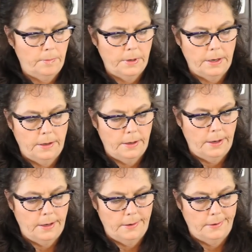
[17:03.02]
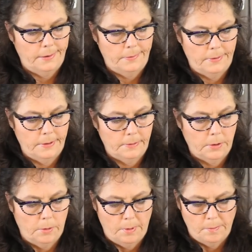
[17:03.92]
I'm going to add uh, the
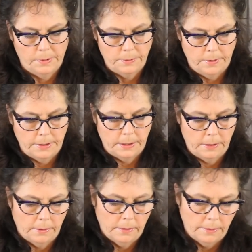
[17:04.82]
cobalt blue on here.